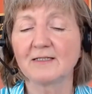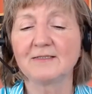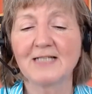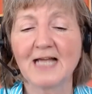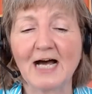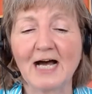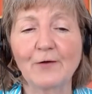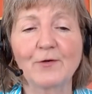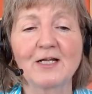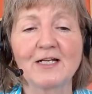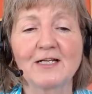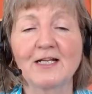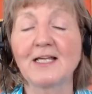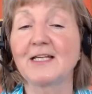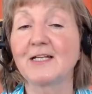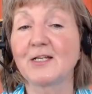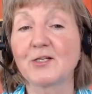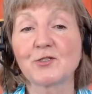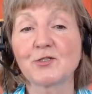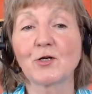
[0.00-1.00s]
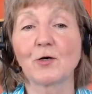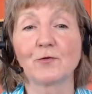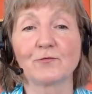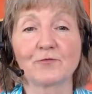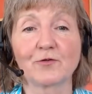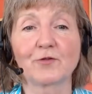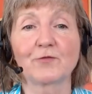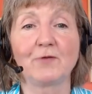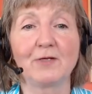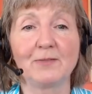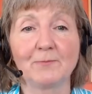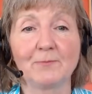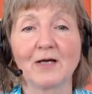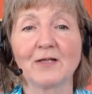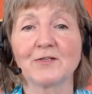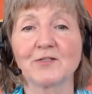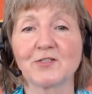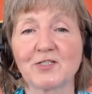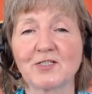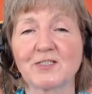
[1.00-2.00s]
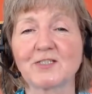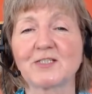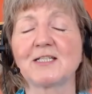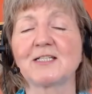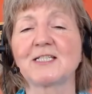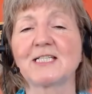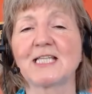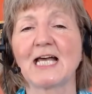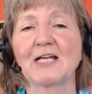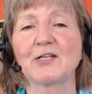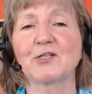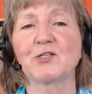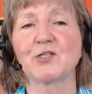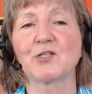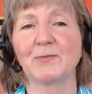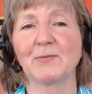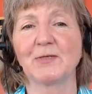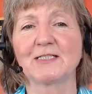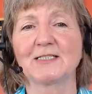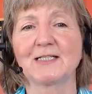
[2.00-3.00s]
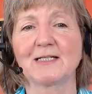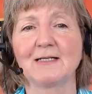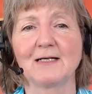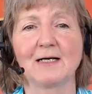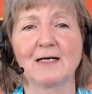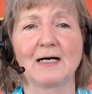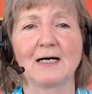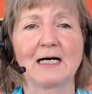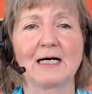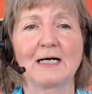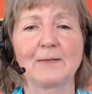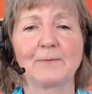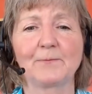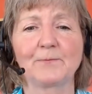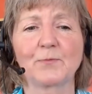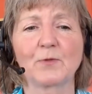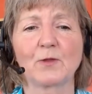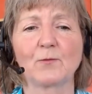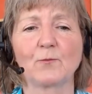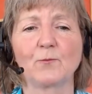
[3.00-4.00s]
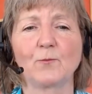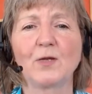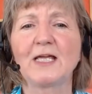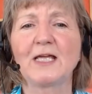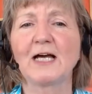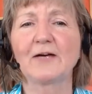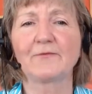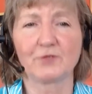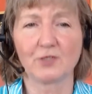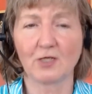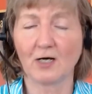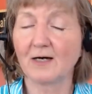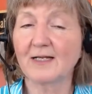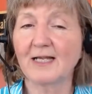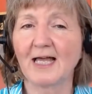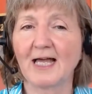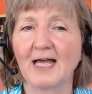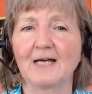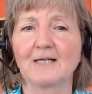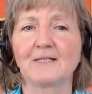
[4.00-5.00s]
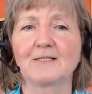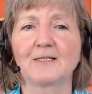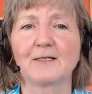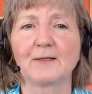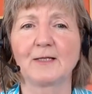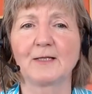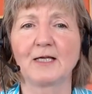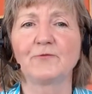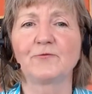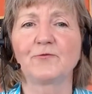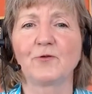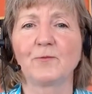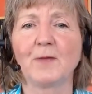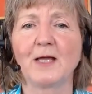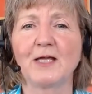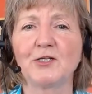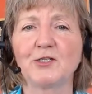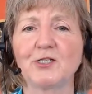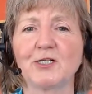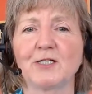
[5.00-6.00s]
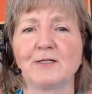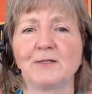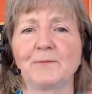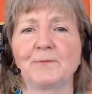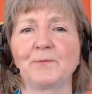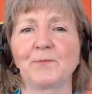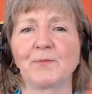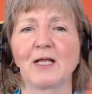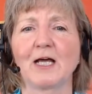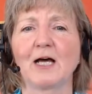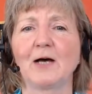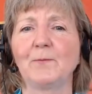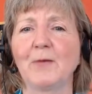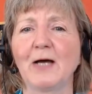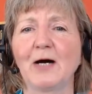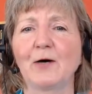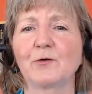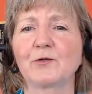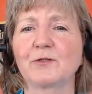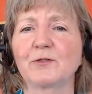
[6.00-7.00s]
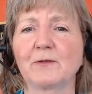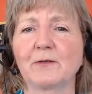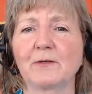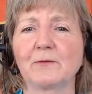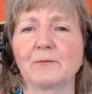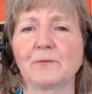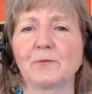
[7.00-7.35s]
Now it is over three months since that summit. Um, we have not had information about